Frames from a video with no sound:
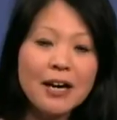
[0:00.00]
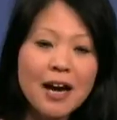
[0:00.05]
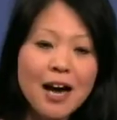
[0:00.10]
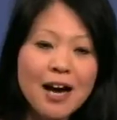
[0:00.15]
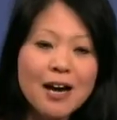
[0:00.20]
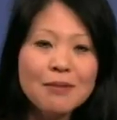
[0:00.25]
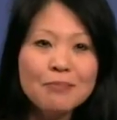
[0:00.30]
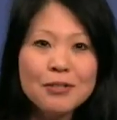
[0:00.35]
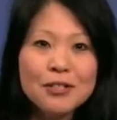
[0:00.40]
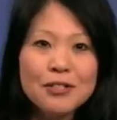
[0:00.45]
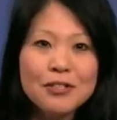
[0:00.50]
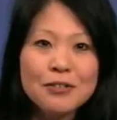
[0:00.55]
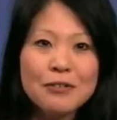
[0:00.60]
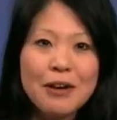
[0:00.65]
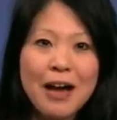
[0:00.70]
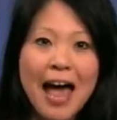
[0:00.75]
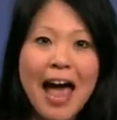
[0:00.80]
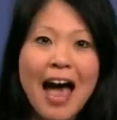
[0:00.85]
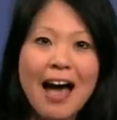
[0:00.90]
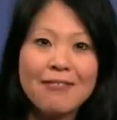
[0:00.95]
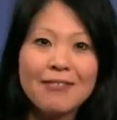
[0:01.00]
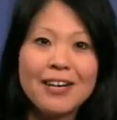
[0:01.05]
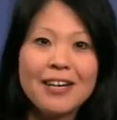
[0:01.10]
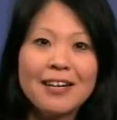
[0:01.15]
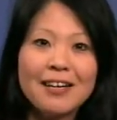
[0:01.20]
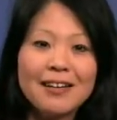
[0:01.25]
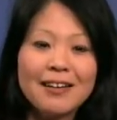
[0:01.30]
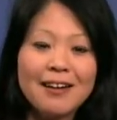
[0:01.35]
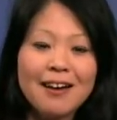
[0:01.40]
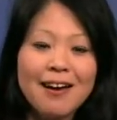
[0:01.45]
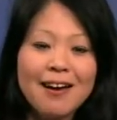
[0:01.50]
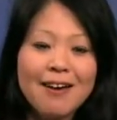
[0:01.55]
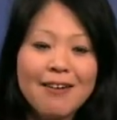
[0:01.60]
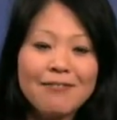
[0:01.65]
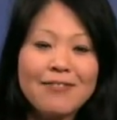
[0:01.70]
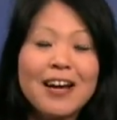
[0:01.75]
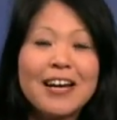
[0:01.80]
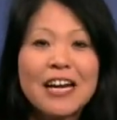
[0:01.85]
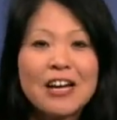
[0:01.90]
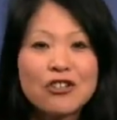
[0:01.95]
it comes to having
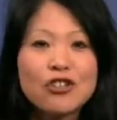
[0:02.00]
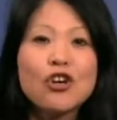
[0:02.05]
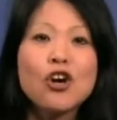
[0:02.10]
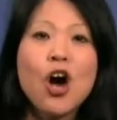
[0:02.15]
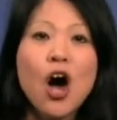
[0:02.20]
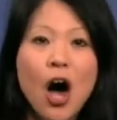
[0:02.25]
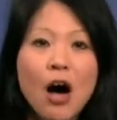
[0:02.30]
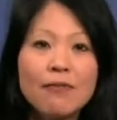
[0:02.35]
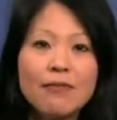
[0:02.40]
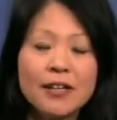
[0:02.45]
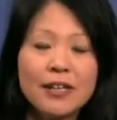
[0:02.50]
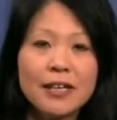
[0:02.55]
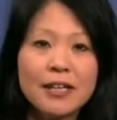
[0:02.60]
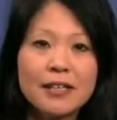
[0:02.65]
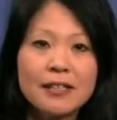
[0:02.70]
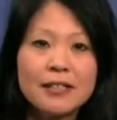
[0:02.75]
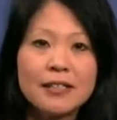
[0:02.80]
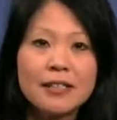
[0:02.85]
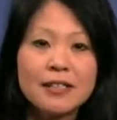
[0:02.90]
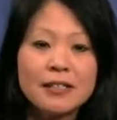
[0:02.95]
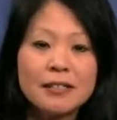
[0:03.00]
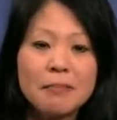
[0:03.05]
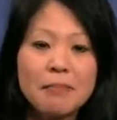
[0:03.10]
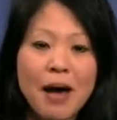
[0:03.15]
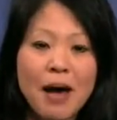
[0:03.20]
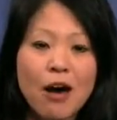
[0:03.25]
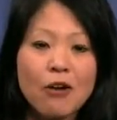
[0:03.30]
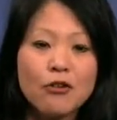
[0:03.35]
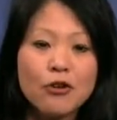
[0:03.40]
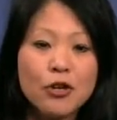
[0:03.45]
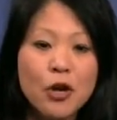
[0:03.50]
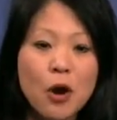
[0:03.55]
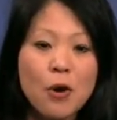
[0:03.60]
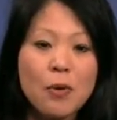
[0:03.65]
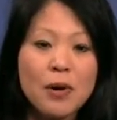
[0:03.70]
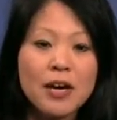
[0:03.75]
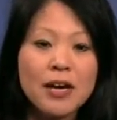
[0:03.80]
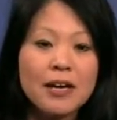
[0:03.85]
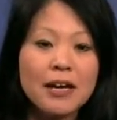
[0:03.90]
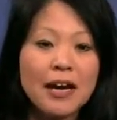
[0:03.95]
financial confidence, it's about
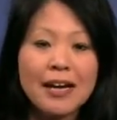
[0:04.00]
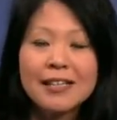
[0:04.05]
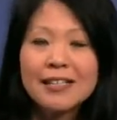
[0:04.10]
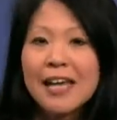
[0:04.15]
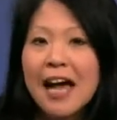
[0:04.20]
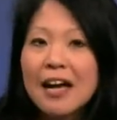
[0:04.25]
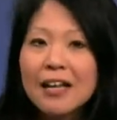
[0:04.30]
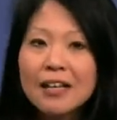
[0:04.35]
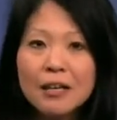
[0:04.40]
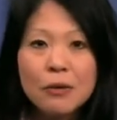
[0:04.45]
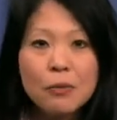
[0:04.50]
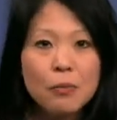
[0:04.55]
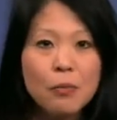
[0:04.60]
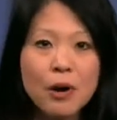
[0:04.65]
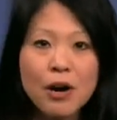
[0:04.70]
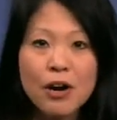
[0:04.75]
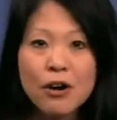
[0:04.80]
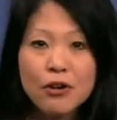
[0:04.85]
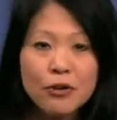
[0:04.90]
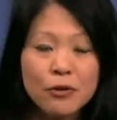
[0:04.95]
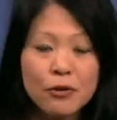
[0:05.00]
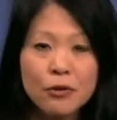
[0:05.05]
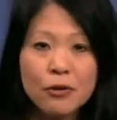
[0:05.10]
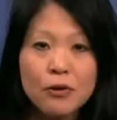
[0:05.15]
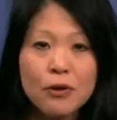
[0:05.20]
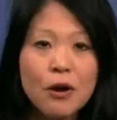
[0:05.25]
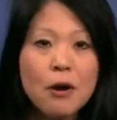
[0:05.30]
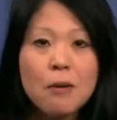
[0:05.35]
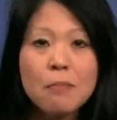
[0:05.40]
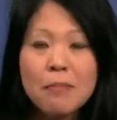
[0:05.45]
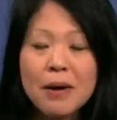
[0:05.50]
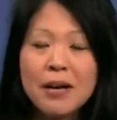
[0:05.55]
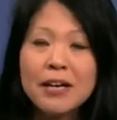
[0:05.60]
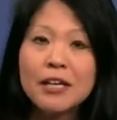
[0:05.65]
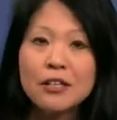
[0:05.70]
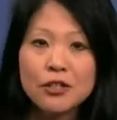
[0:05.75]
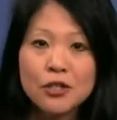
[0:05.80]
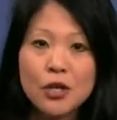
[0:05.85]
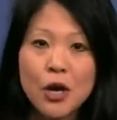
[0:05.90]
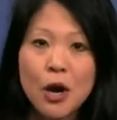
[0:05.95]
knowing exactly where your
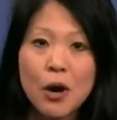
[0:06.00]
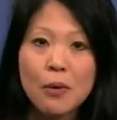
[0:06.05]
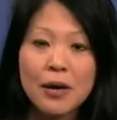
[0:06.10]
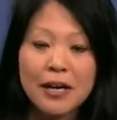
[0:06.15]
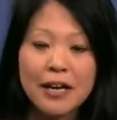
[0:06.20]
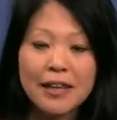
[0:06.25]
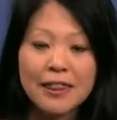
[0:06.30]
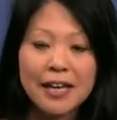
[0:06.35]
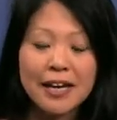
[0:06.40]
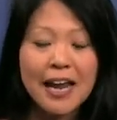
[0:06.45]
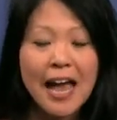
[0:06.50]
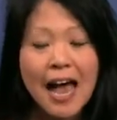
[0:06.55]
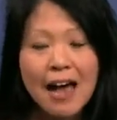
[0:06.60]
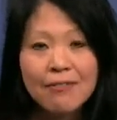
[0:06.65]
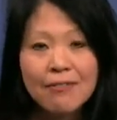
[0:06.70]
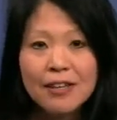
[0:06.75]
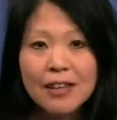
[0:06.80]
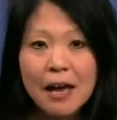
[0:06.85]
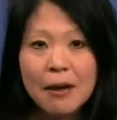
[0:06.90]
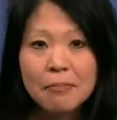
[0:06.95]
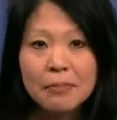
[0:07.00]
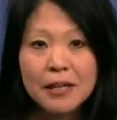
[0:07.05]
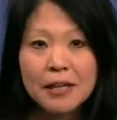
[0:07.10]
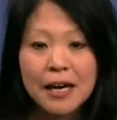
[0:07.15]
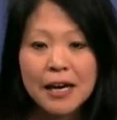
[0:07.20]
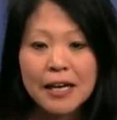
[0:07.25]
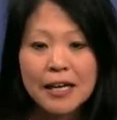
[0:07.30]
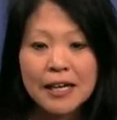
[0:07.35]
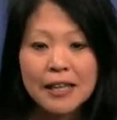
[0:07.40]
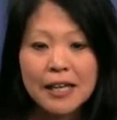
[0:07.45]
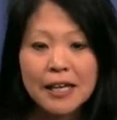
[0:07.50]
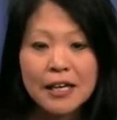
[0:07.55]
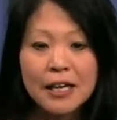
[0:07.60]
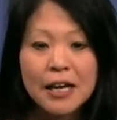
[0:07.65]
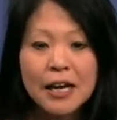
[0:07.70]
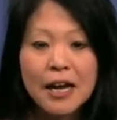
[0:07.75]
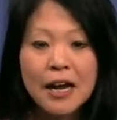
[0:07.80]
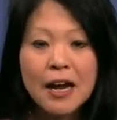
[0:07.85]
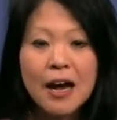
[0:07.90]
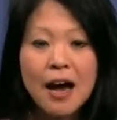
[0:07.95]
money is going and then having that plan and
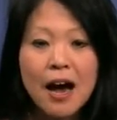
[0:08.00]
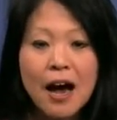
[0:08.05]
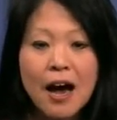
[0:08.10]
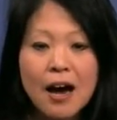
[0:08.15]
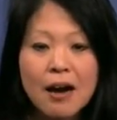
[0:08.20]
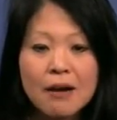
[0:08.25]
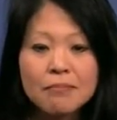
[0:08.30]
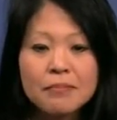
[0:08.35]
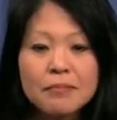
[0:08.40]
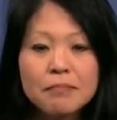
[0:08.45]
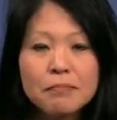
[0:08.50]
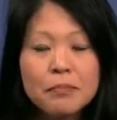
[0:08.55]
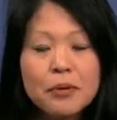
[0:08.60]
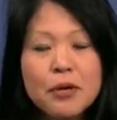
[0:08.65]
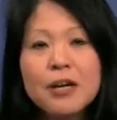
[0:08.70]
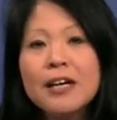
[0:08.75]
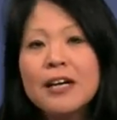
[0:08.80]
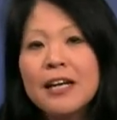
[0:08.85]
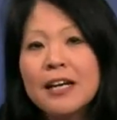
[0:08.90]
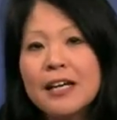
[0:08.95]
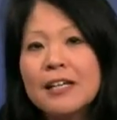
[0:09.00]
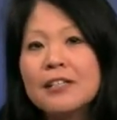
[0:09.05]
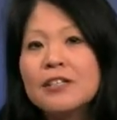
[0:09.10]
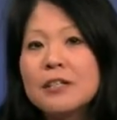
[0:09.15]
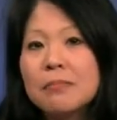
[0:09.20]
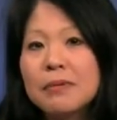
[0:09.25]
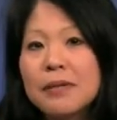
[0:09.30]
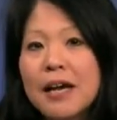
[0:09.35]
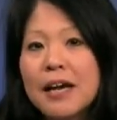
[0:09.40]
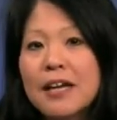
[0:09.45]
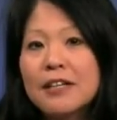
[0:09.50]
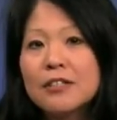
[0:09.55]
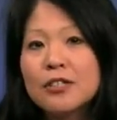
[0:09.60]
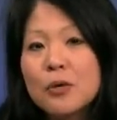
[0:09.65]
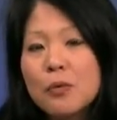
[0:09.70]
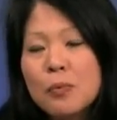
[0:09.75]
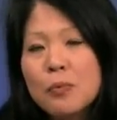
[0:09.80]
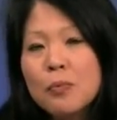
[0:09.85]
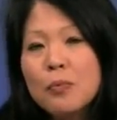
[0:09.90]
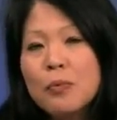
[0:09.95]
then putting it into place.
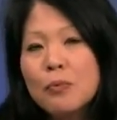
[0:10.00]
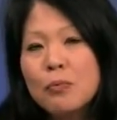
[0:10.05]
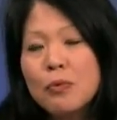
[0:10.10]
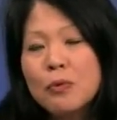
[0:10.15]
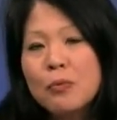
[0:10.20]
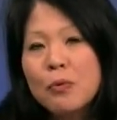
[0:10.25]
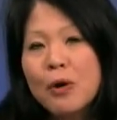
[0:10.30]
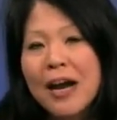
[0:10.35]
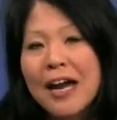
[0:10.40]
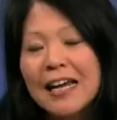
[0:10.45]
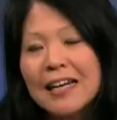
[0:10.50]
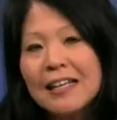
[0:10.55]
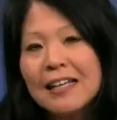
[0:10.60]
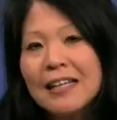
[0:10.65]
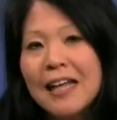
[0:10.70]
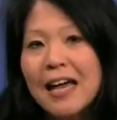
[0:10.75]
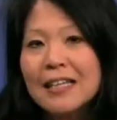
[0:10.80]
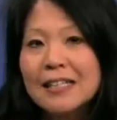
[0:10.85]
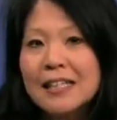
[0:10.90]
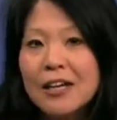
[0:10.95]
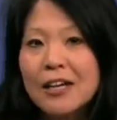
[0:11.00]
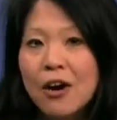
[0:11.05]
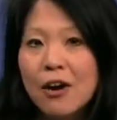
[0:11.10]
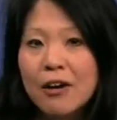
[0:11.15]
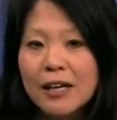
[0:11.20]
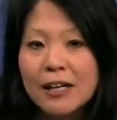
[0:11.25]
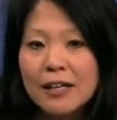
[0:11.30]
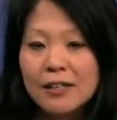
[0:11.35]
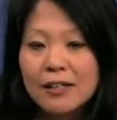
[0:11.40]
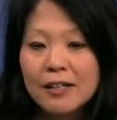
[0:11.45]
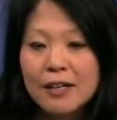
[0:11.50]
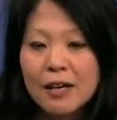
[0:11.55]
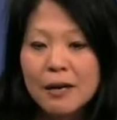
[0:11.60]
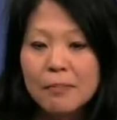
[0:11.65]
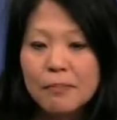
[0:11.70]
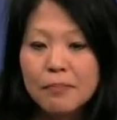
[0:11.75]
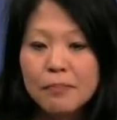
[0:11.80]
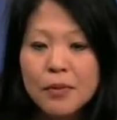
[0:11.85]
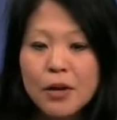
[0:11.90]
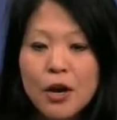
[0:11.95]
So when we're analyzing our
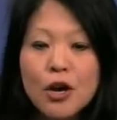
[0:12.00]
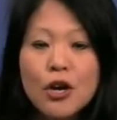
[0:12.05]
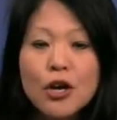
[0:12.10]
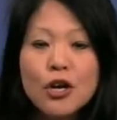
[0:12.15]
income,